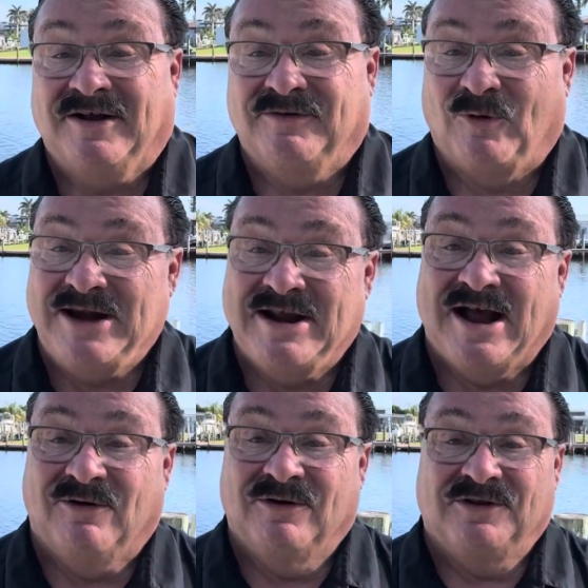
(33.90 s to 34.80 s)
right
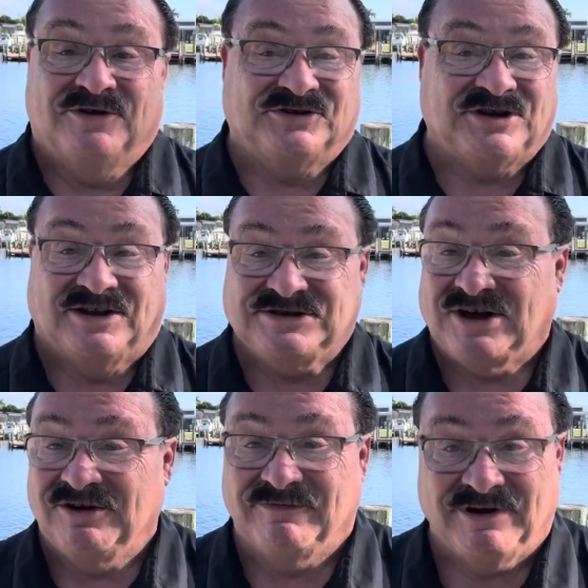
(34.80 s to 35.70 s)
now there's a
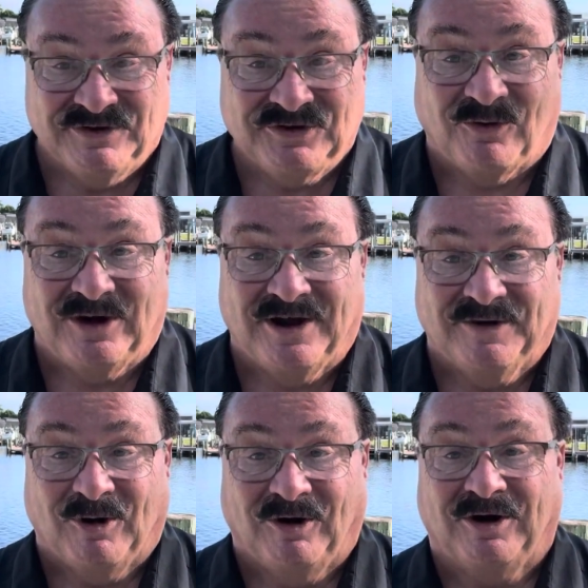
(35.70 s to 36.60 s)
ton of inventory on the
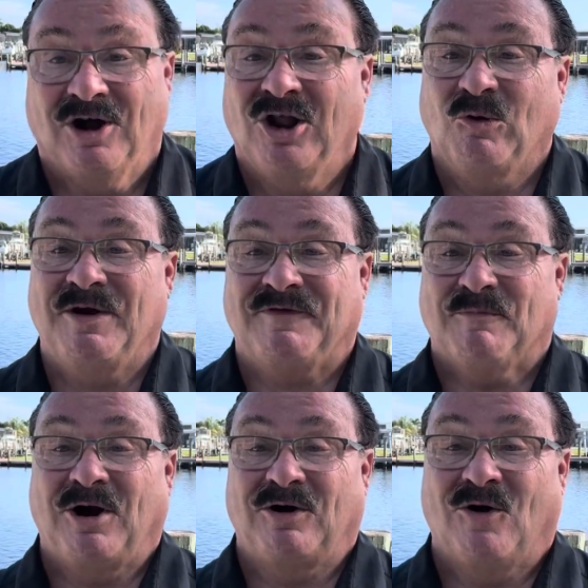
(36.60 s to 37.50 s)
market, all the way from
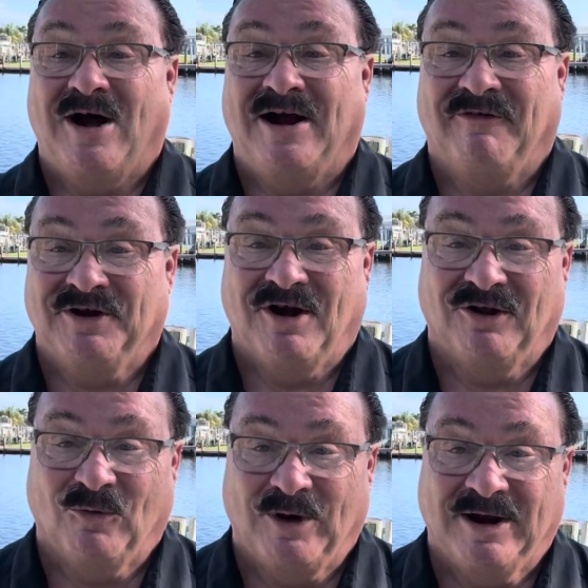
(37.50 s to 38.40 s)
Marco Island all
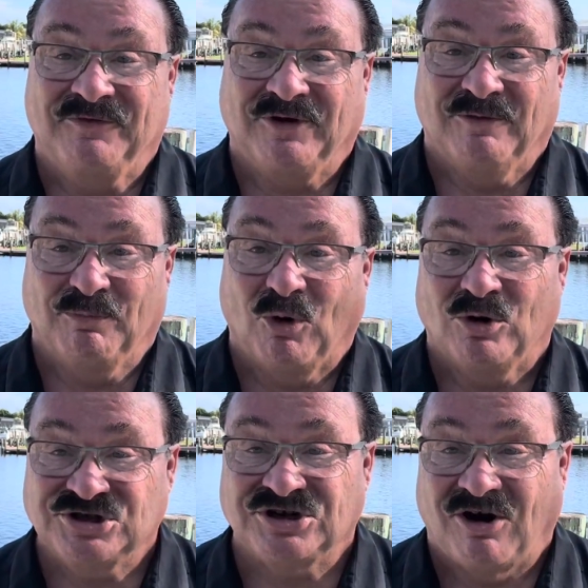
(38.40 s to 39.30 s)
the way up to
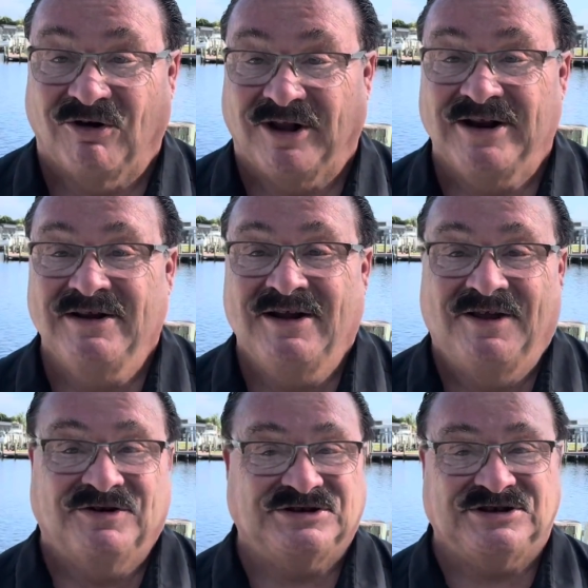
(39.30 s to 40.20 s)
Port Charlotte.
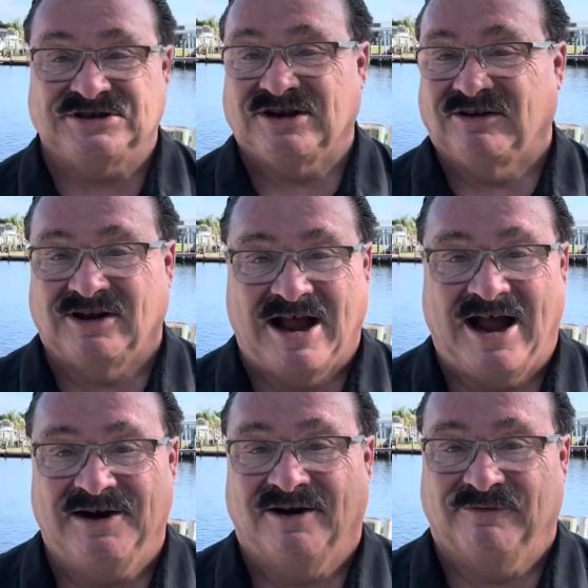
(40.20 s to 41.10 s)
There's just a
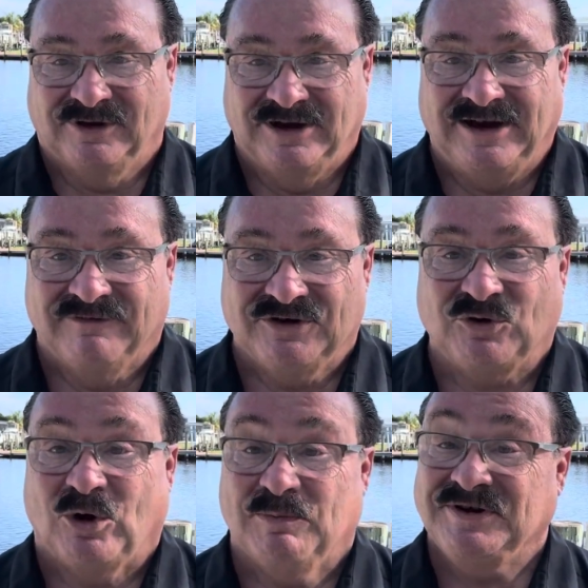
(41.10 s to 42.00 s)
lot of
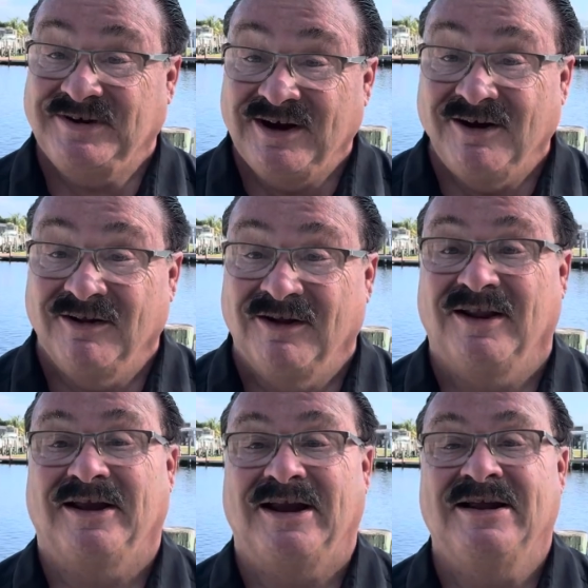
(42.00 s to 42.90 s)
inventory,
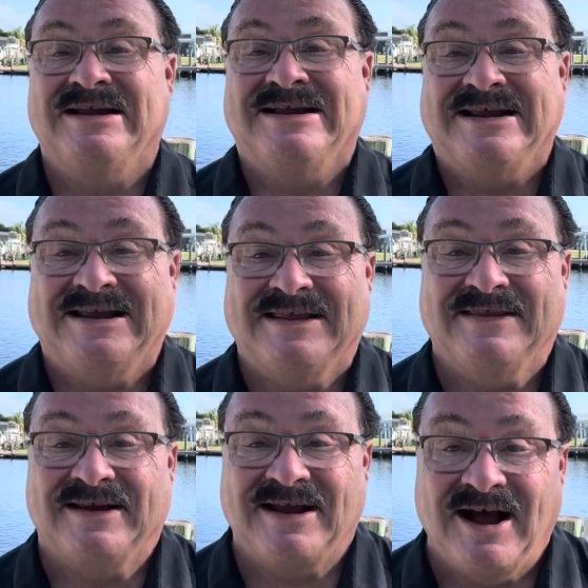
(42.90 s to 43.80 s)
particularly in
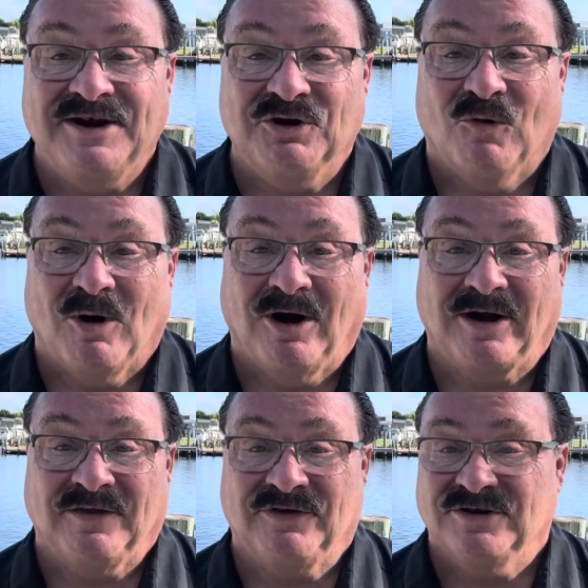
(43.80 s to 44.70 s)
the condo
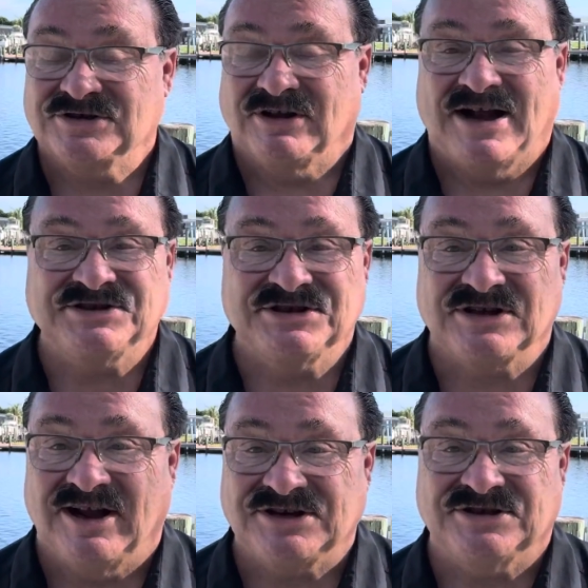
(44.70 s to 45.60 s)
market. There's lots of
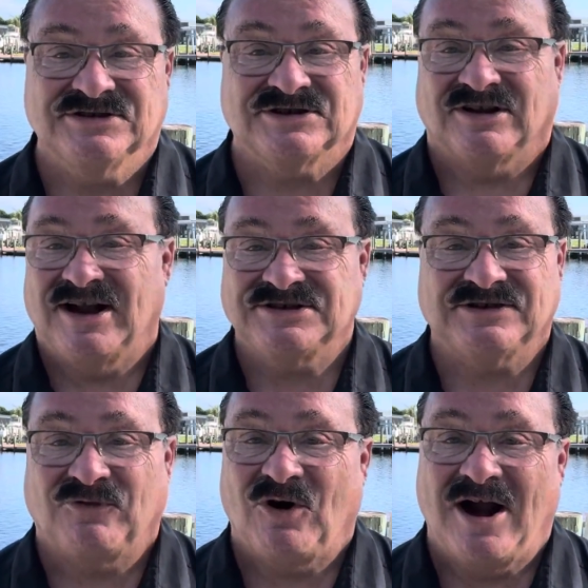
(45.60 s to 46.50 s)
selections, lots
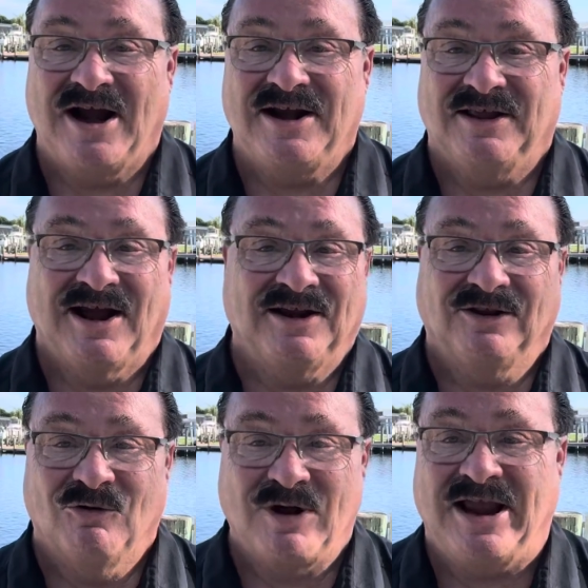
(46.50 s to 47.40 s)
of variety, a lot of
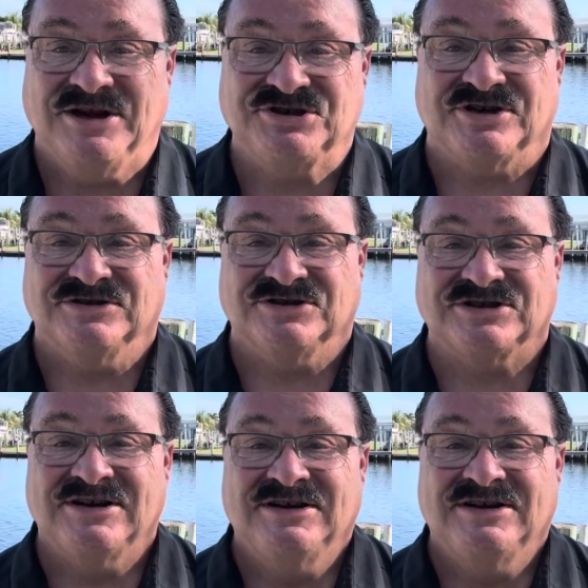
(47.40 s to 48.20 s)
locations,